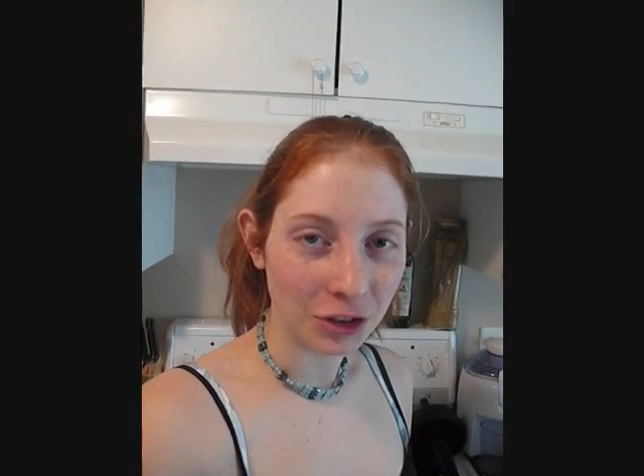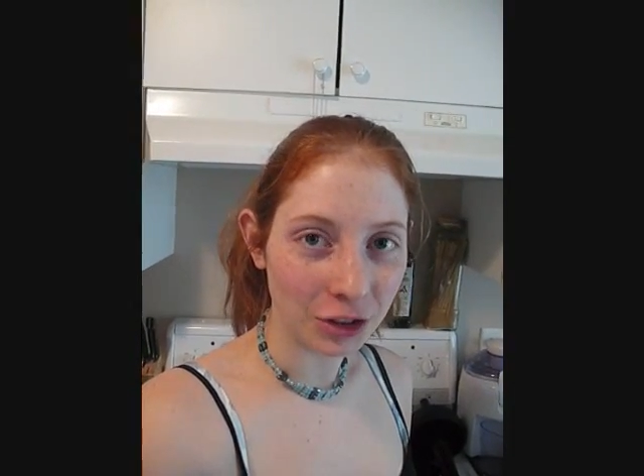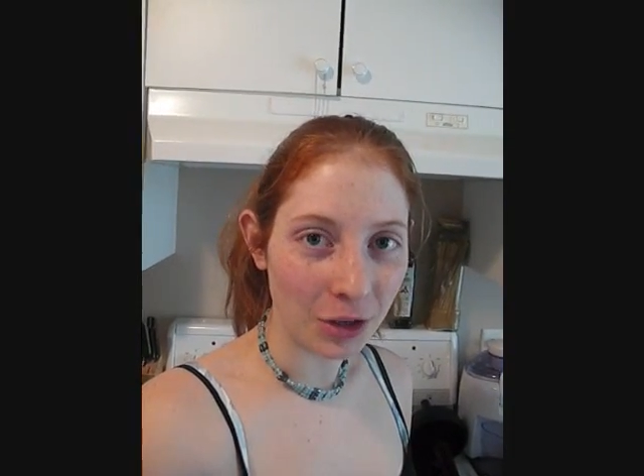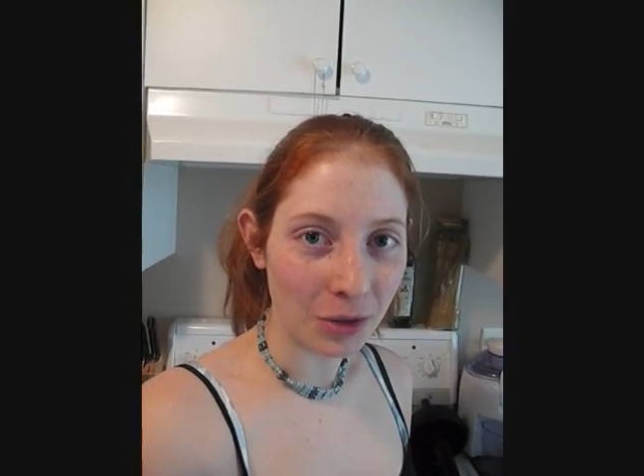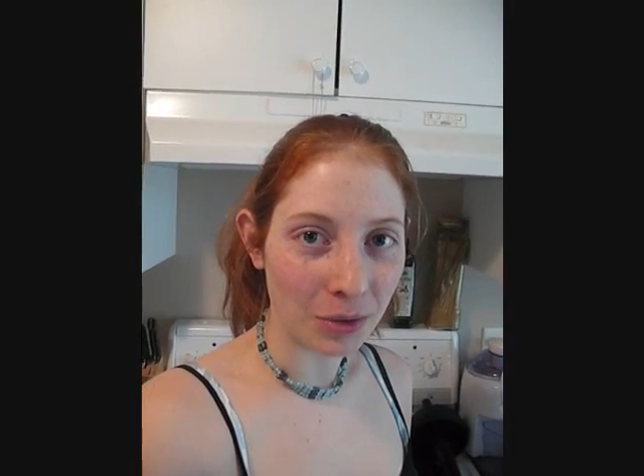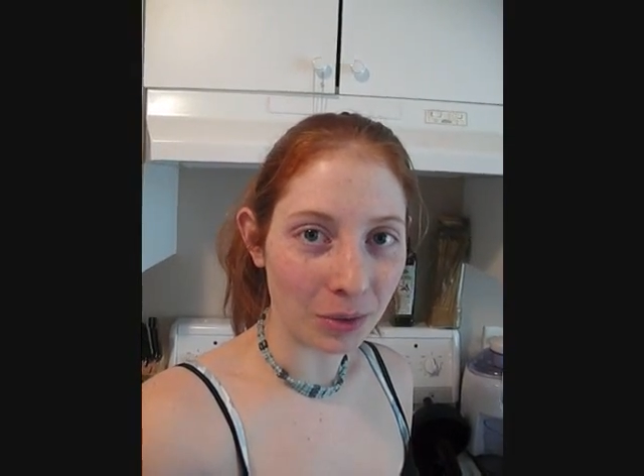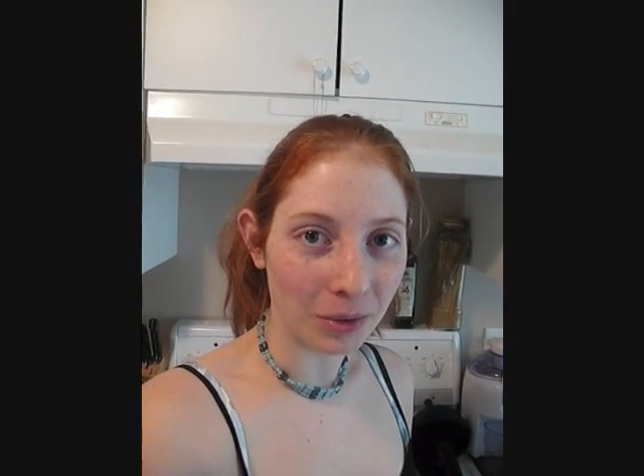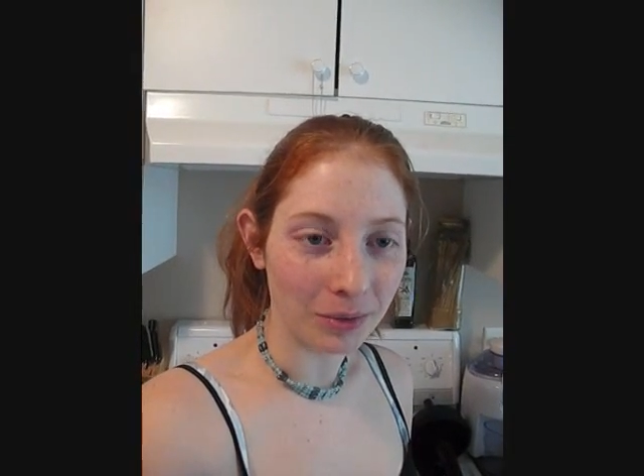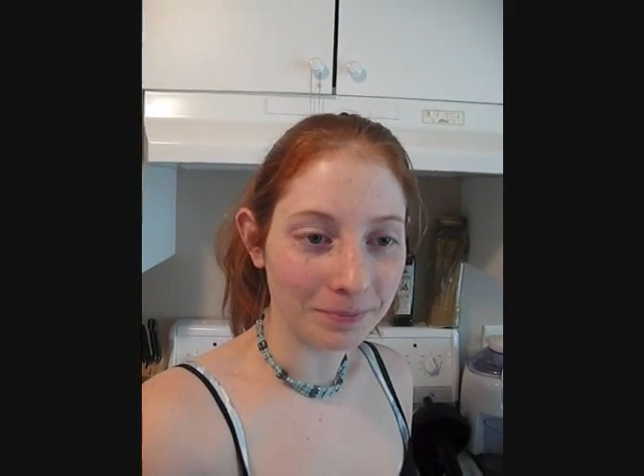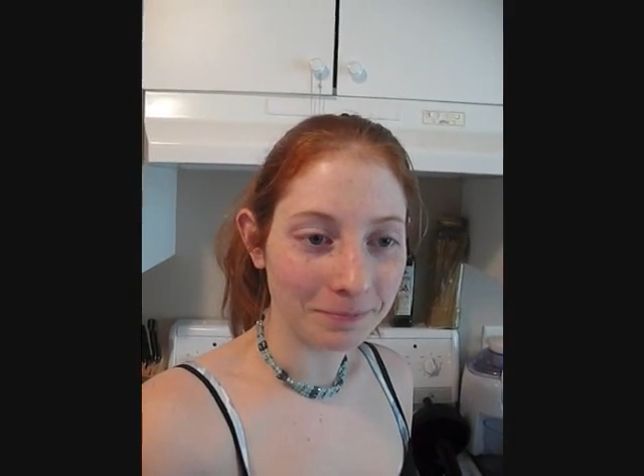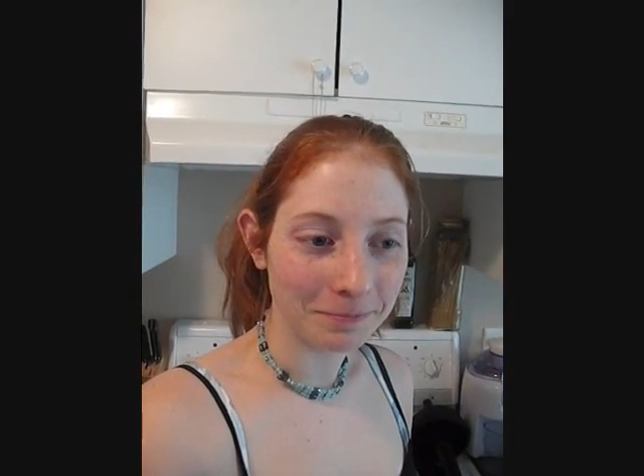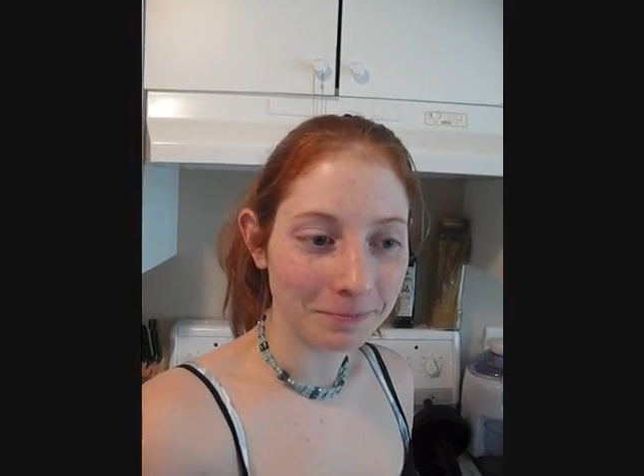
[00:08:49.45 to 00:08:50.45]
So,
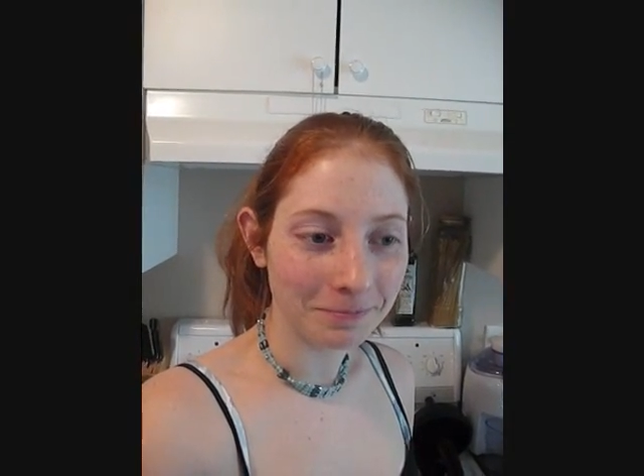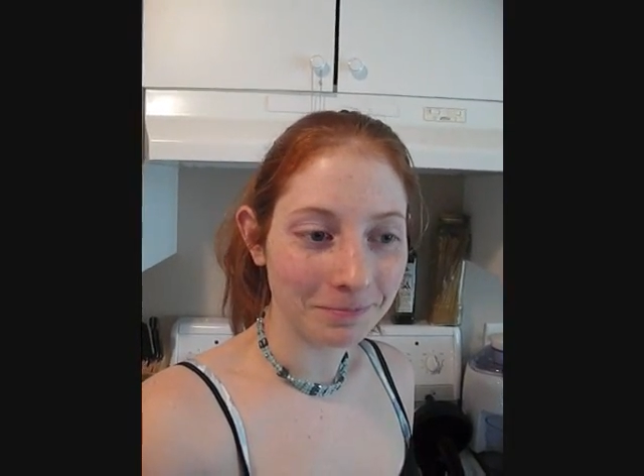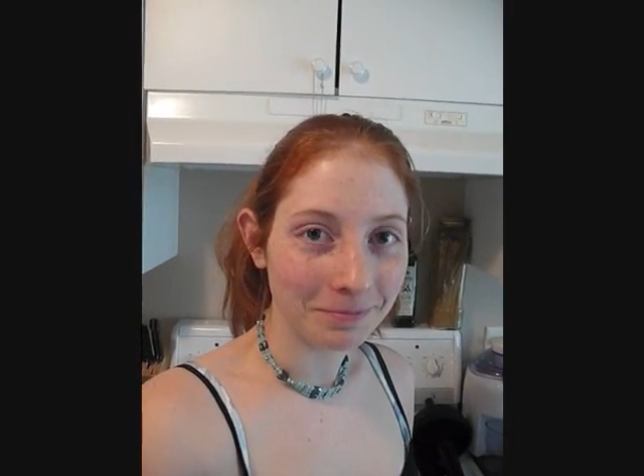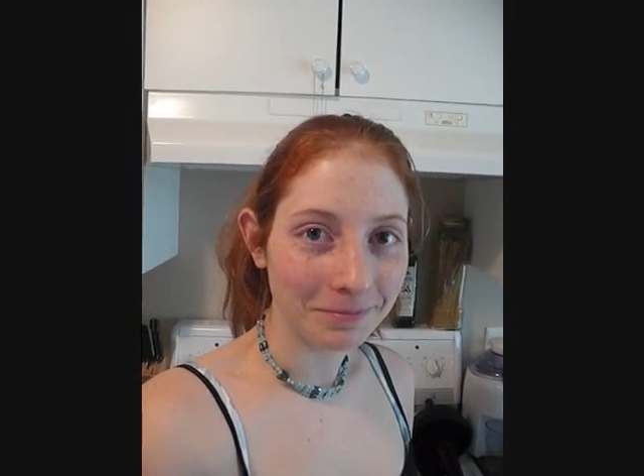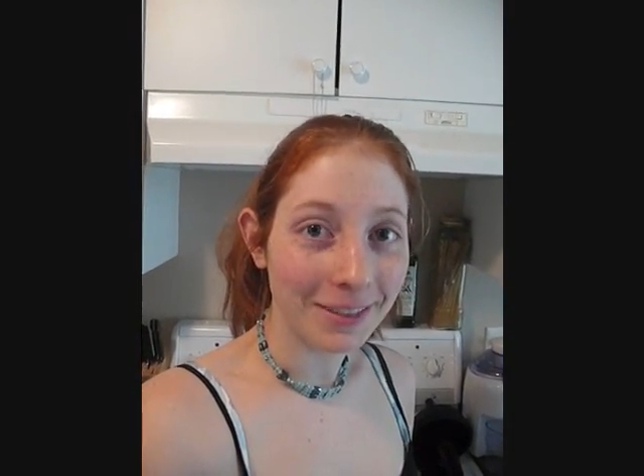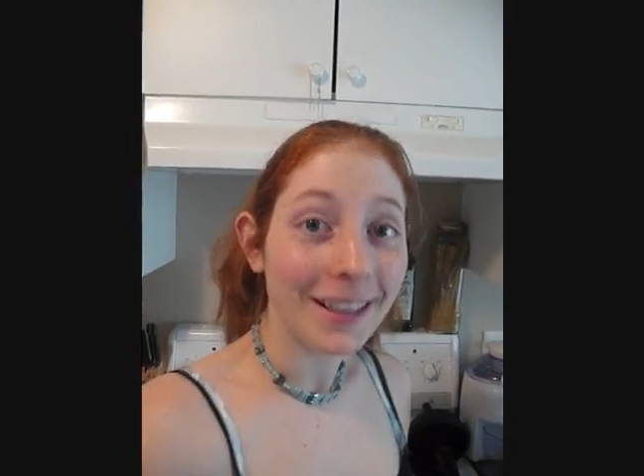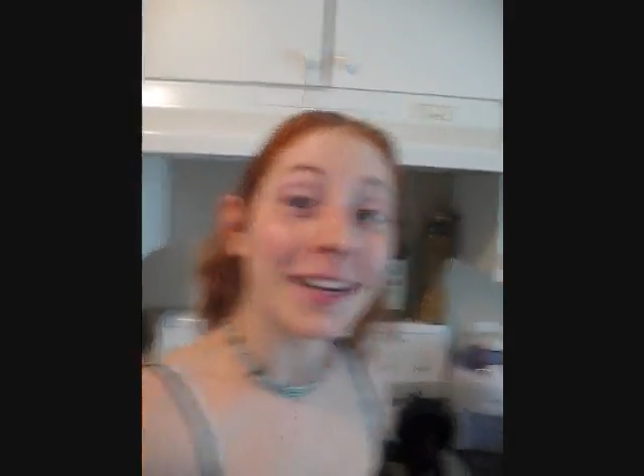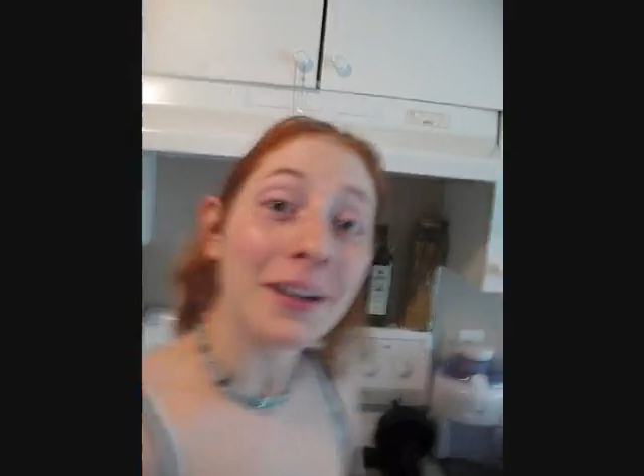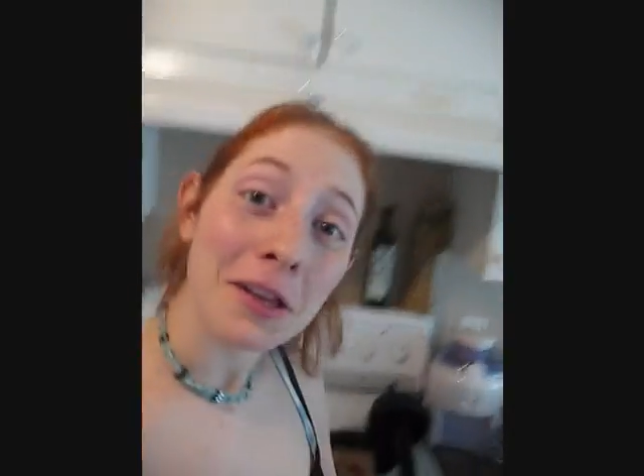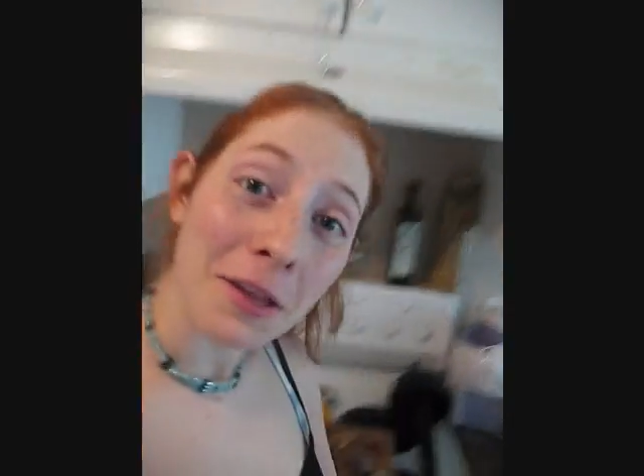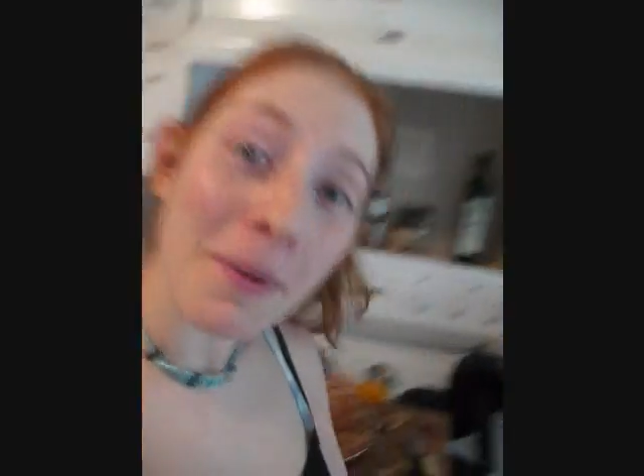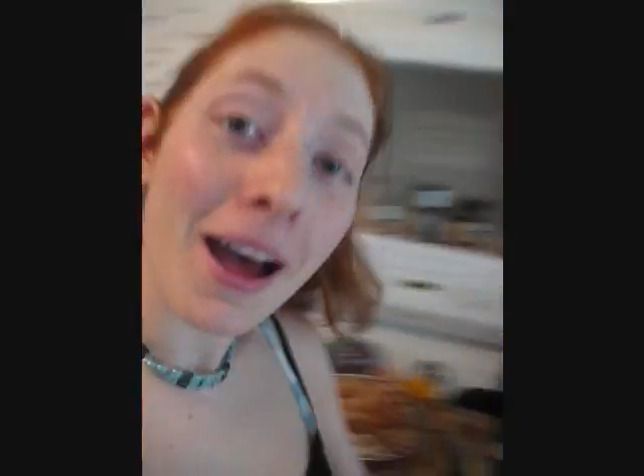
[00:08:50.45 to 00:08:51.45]
here's the